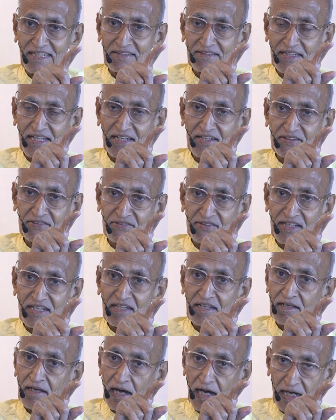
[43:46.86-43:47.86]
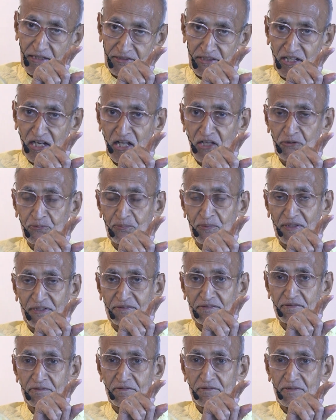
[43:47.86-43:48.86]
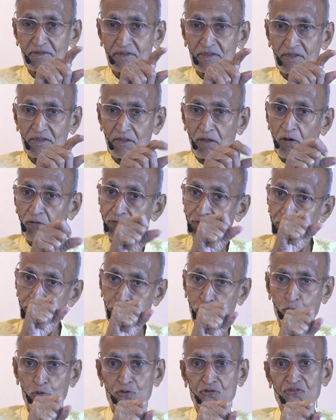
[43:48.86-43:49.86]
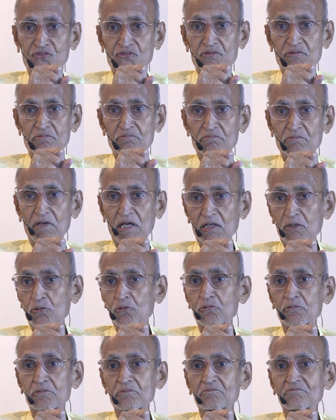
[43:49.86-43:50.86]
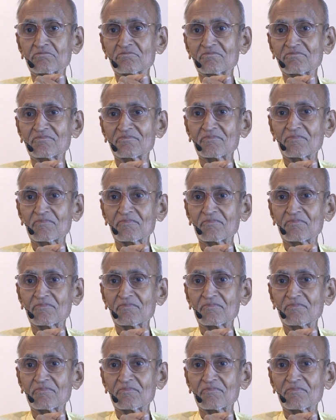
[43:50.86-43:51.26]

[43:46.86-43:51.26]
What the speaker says: Then there is the other aspect of force alone,